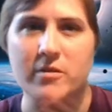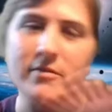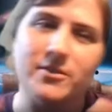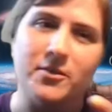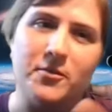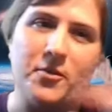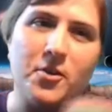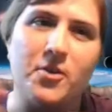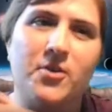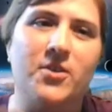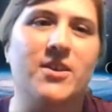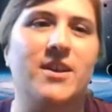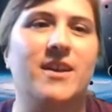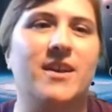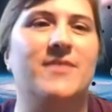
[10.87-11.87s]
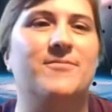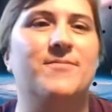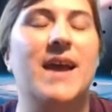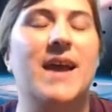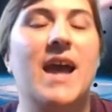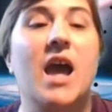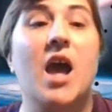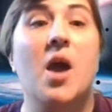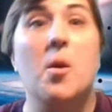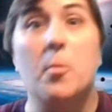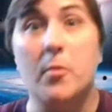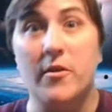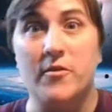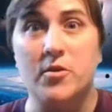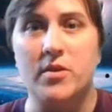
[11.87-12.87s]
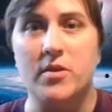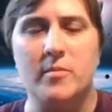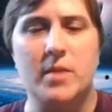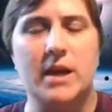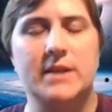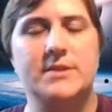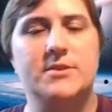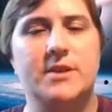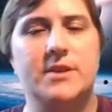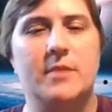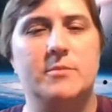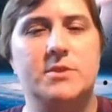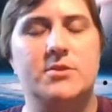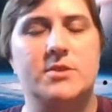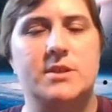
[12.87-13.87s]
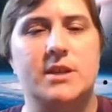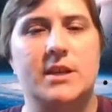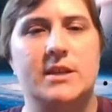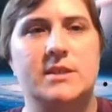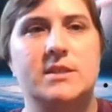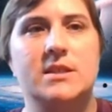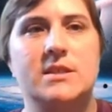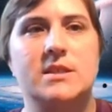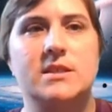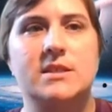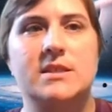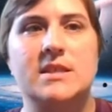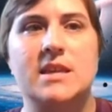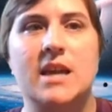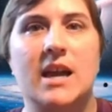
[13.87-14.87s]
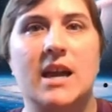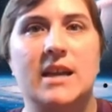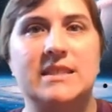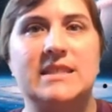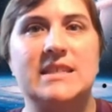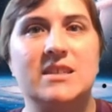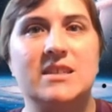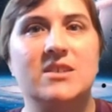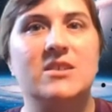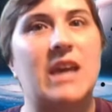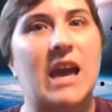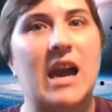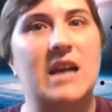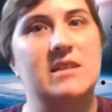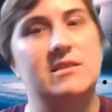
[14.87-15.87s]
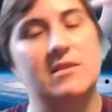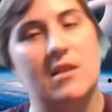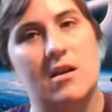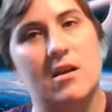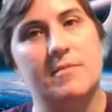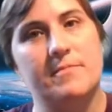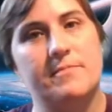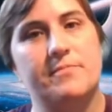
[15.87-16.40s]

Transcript: You've heard, if you think back to your chemistry days, this is the ideal gas law.